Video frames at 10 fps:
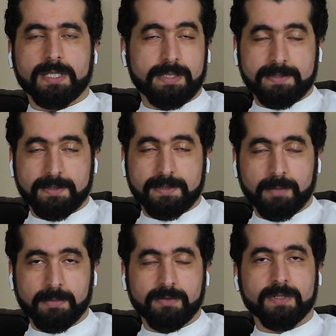That's the time
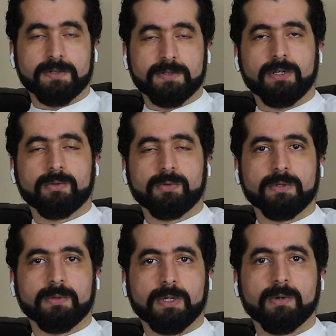that we started doing the
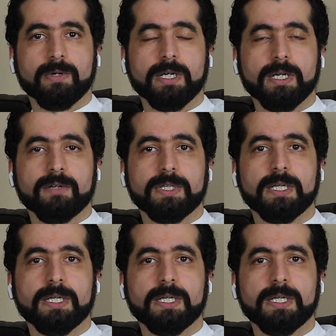recording of it.